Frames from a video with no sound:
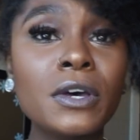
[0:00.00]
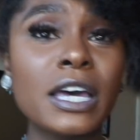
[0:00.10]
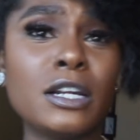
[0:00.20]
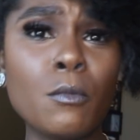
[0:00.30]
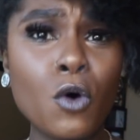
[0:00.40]

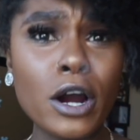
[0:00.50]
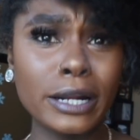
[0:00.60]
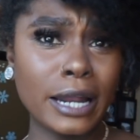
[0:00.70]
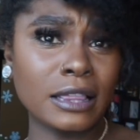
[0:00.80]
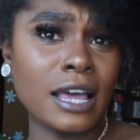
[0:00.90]
In the
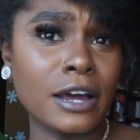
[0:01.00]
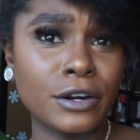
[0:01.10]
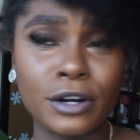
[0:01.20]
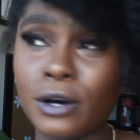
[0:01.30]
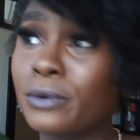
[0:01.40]
morning at that,
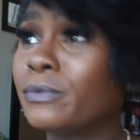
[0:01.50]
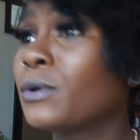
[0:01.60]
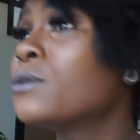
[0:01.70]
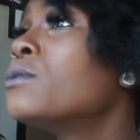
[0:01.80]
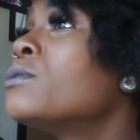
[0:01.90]
girl.
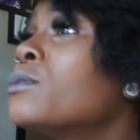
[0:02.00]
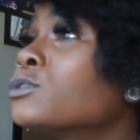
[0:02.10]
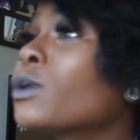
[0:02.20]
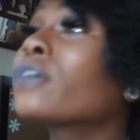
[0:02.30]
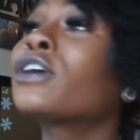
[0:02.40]

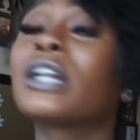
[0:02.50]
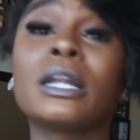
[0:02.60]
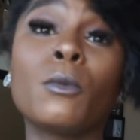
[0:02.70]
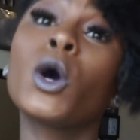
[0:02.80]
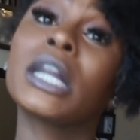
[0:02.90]
12:30 in
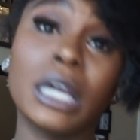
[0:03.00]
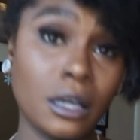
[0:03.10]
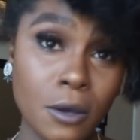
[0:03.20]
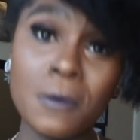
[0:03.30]
the morning.